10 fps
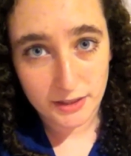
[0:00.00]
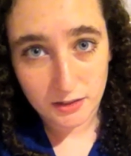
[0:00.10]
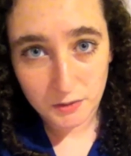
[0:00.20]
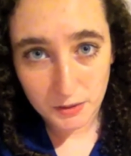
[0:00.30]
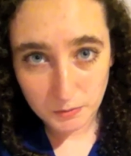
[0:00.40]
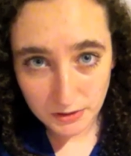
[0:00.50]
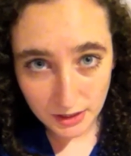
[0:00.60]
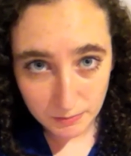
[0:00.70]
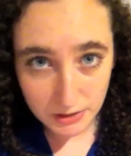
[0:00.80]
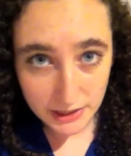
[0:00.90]
I know I will
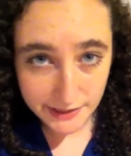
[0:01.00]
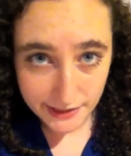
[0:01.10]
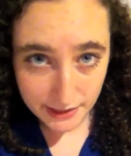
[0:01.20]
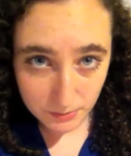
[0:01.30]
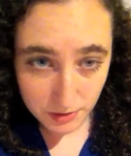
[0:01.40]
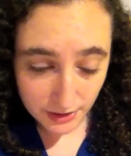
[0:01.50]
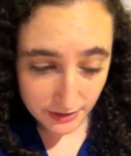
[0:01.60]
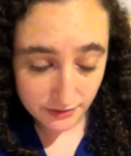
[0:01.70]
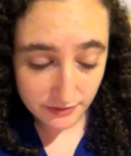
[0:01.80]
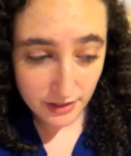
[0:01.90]
not be nearly as
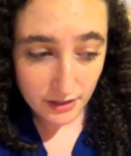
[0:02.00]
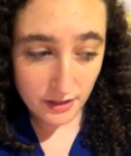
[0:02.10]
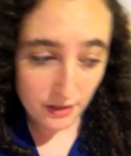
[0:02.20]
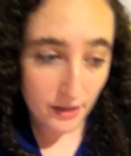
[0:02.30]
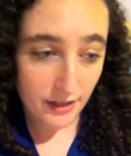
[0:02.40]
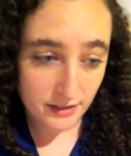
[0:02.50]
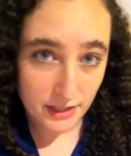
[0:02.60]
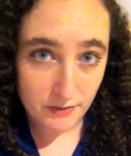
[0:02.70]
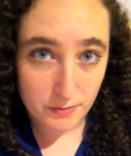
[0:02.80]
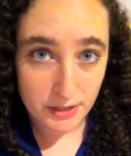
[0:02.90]
productive as I
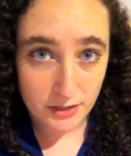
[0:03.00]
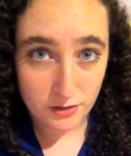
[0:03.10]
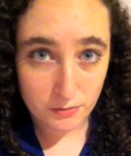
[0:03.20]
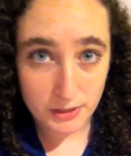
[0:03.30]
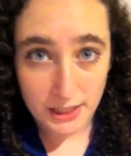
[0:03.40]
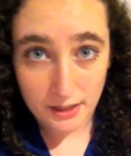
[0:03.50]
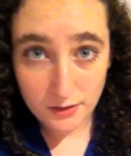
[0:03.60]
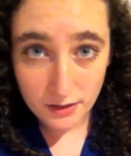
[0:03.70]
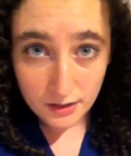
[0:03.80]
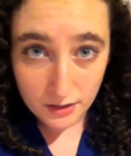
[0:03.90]
have the potential to be now.